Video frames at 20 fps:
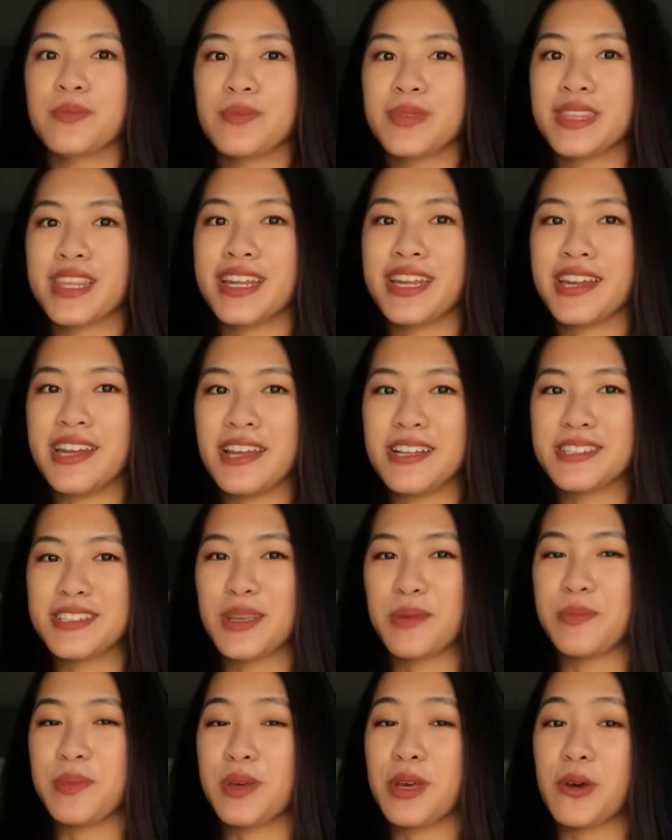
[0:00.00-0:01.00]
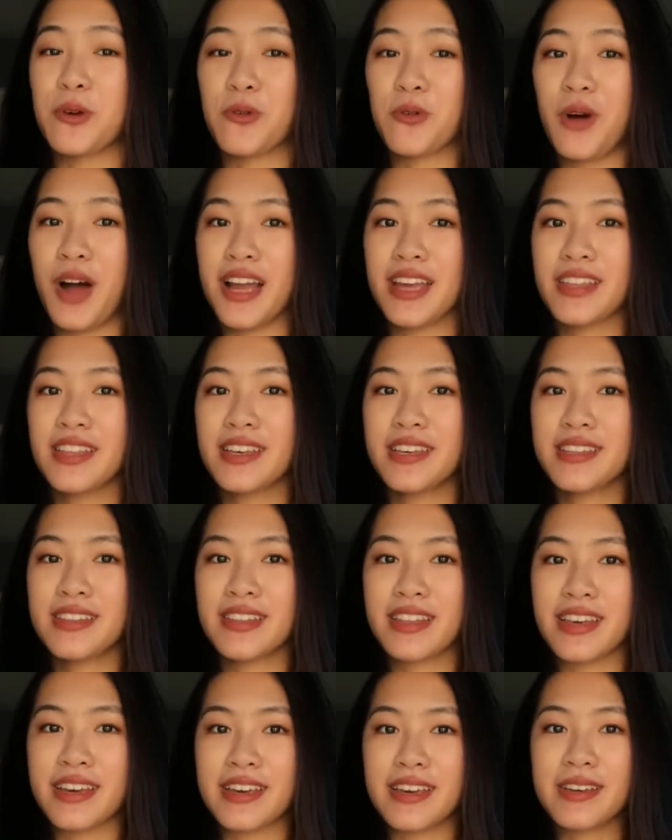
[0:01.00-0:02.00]
But then it ends up being Wylan,
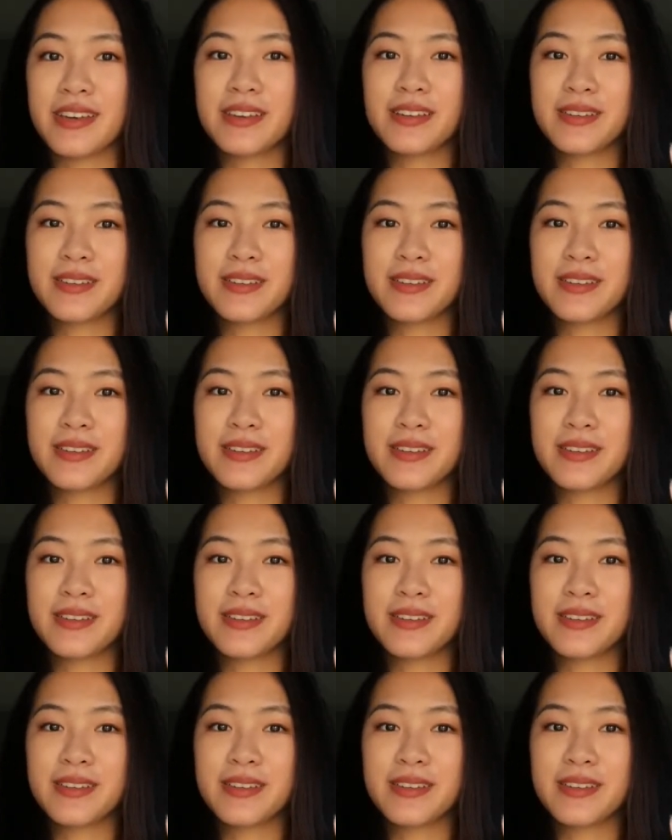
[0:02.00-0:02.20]
like,